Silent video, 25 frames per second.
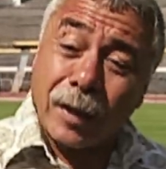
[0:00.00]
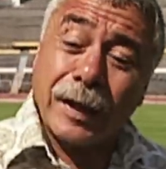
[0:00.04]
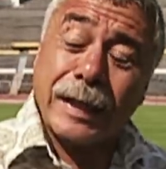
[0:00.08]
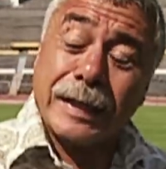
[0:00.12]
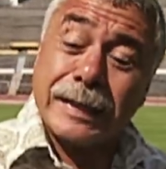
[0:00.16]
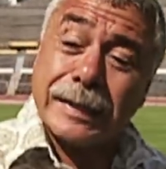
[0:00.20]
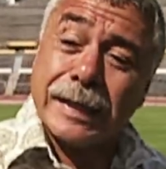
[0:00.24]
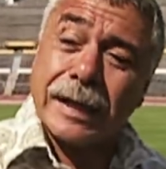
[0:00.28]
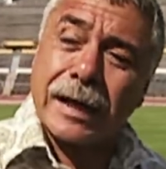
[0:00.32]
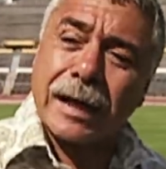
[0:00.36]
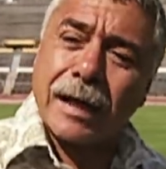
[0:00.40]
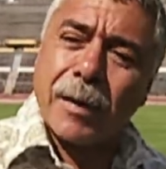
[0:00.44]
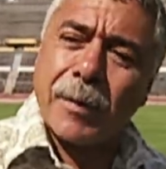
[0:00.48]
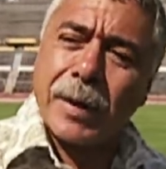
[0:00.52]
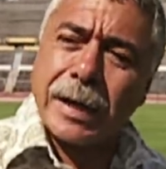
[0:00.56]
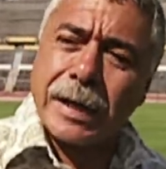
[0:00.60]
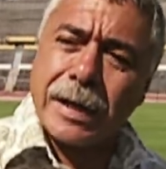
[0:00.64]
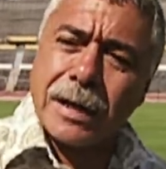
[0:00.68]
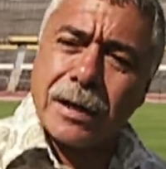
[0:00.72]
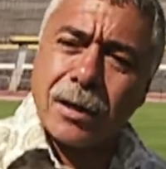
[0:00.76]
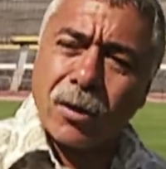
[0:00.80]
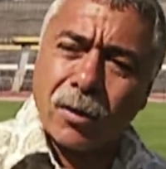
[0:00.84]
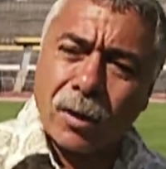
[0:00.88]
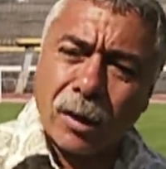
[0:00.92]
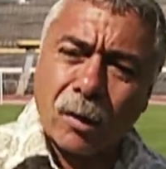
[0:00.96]
or the concrete
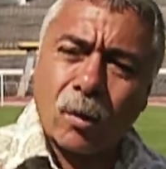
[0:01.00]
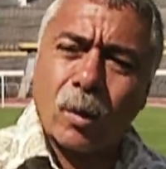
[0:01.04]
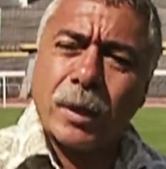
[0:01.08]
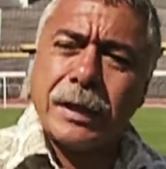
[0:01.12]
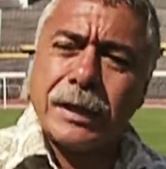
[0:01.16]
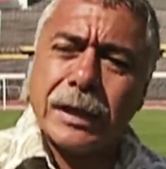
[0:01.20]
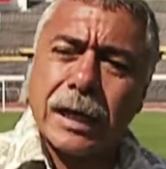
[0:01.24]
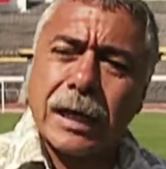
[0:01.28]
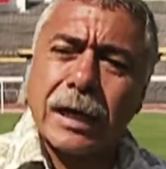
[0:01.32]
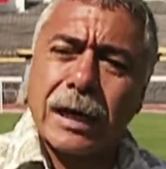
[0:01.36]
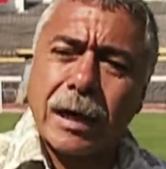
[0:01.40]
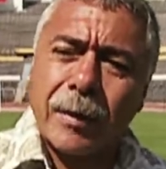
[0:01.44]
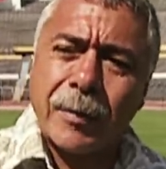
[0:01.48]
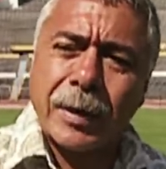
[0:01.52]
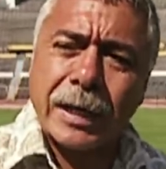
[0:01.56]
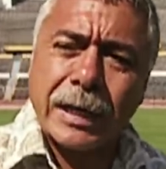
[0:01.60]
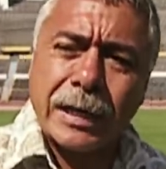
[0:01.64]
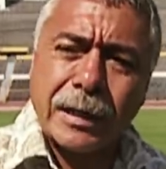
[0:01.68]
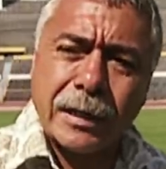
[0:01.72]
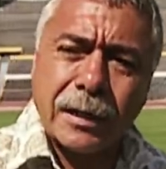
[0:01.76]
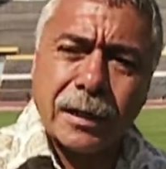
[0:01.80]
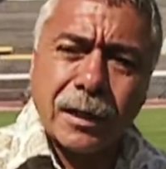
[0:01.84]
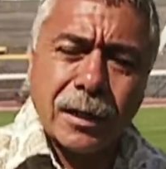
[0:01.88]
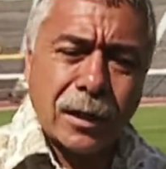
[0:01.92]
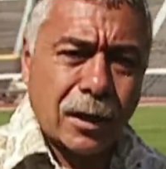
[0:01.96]
of the stadium could
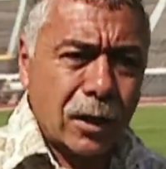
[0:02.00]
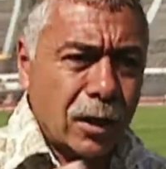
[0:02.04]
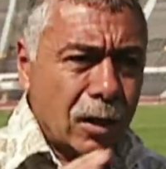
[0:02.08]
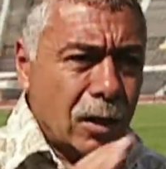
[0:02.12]
speak.